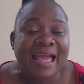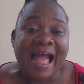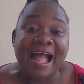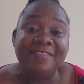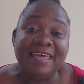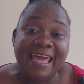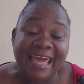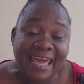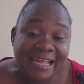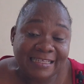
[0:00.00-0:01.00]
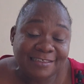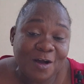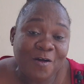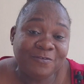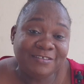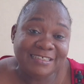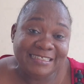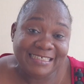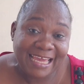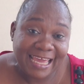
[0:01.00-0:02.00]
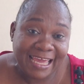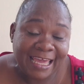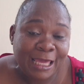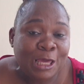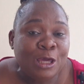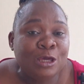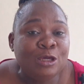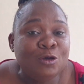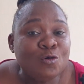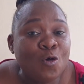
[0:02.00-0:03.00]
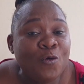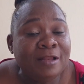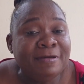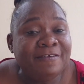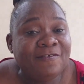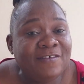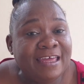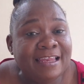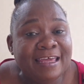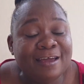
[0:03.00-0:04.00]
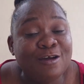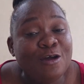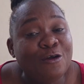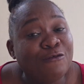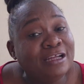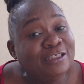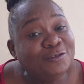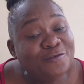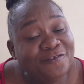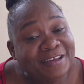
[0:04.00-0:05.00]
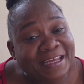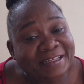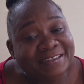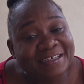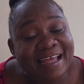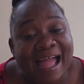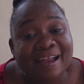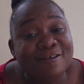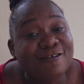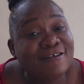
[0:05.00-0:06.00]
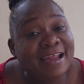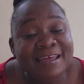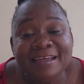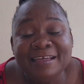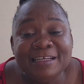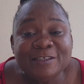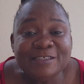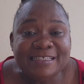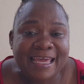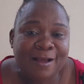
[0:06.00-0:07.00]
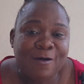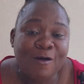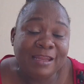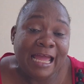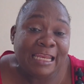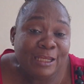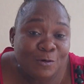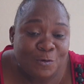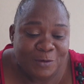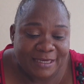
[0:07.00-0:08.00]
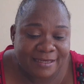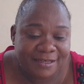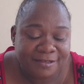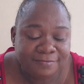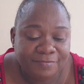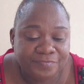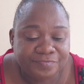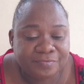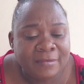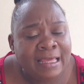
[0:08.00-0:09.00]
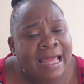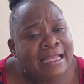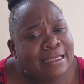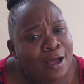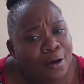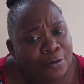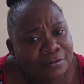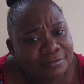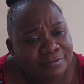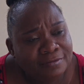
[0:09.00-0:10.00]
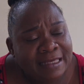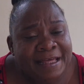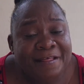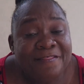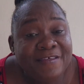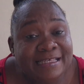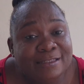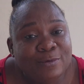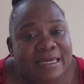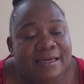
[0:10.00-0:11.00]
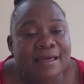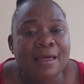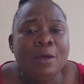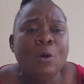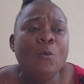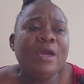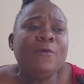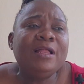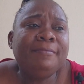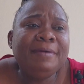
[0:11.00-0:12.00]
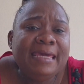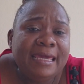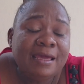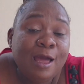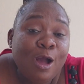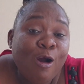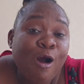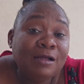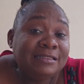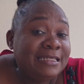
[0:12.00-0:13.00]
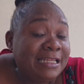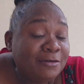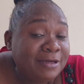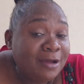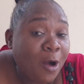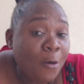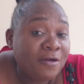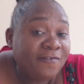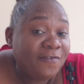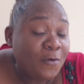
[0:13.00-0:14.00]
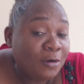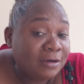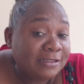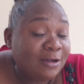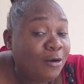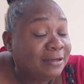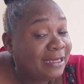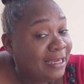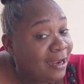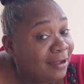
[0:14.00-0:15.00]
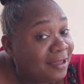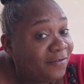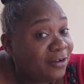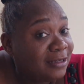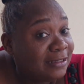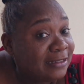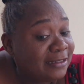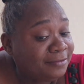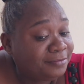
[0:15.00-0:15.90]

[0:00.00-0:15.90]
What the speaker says: at the end of today you will be feeling rejuvenated and ready to take on a new week. Now, this week we will be continuing our focus on caregivers.